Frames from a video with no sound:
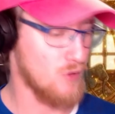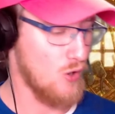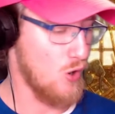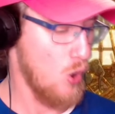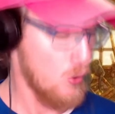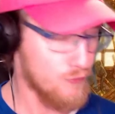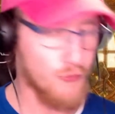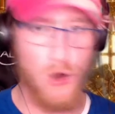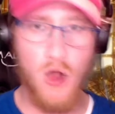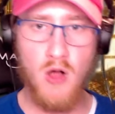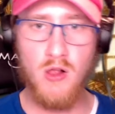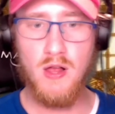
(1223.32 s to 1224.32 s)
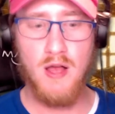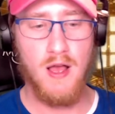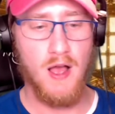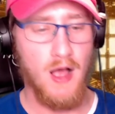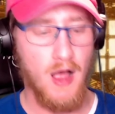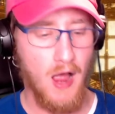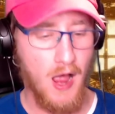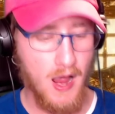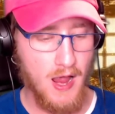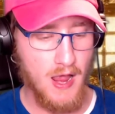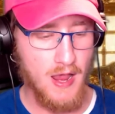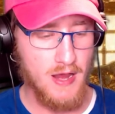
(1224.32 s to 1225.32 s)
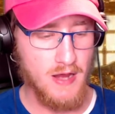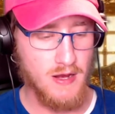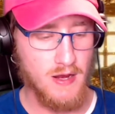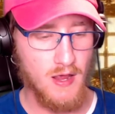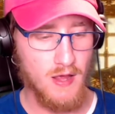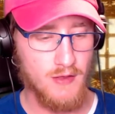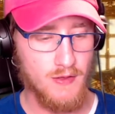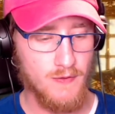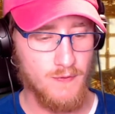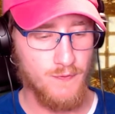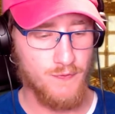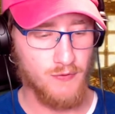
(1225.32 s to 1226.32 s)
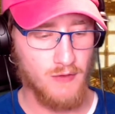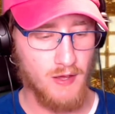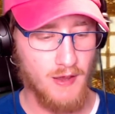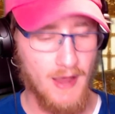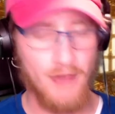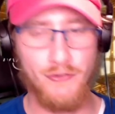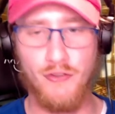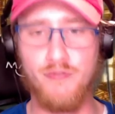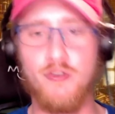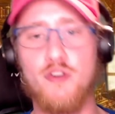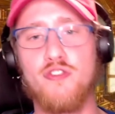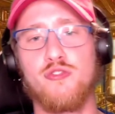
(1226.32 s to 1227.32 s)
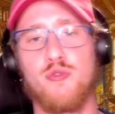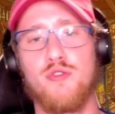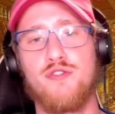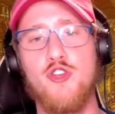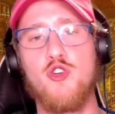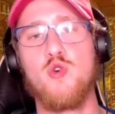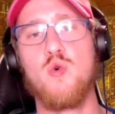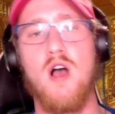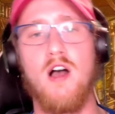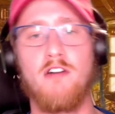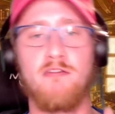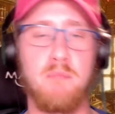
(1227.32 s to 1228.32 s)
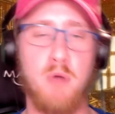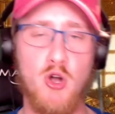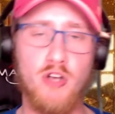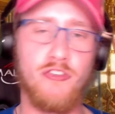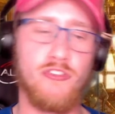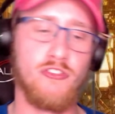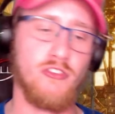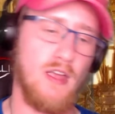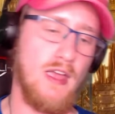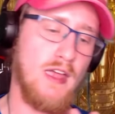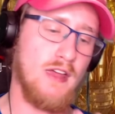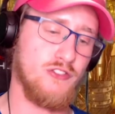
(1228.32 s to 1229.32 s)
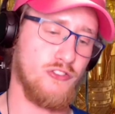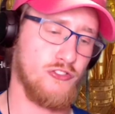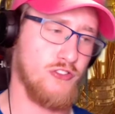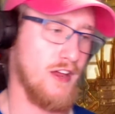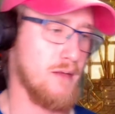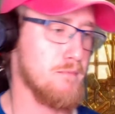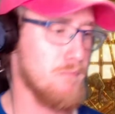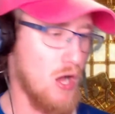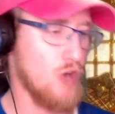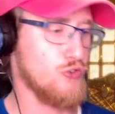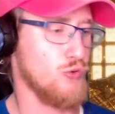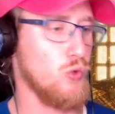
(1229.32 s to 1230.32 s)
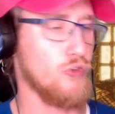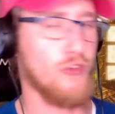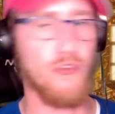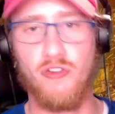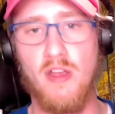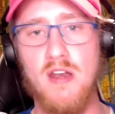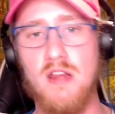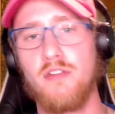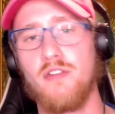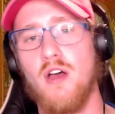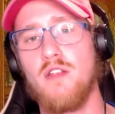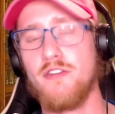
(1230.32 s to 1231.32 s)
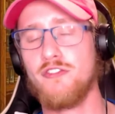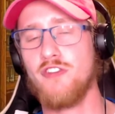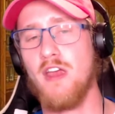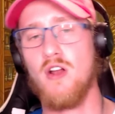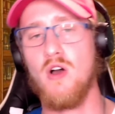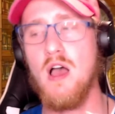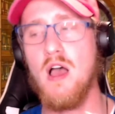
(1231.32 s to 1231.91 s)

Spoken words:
Overall, as the first review of books and just like modules and settings on this channel,